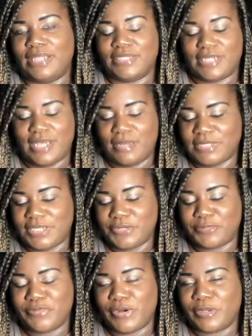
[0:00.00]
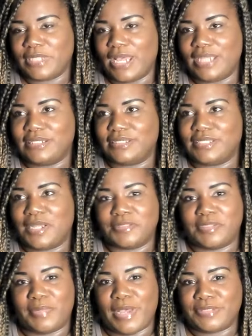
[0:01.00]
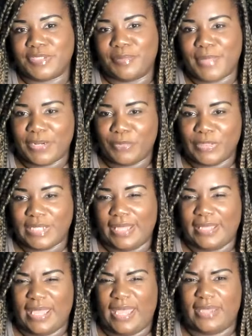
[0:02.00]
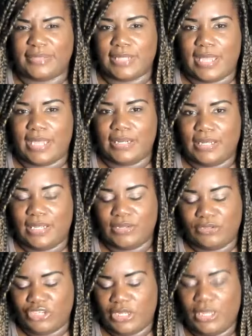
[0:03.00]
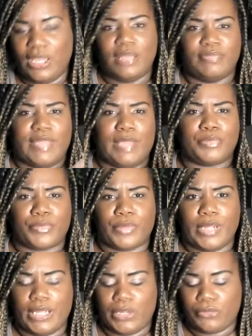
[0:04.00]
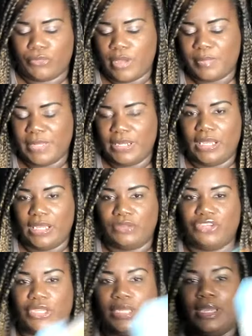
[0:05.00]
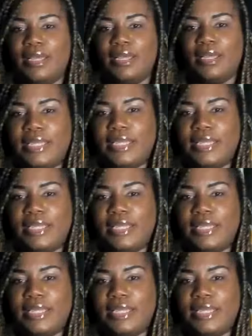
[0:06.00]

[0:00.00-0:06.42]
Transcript: Cups in the reverse. I just talked about somebody with that gaslighting energy, that breadcrumbing energy. That's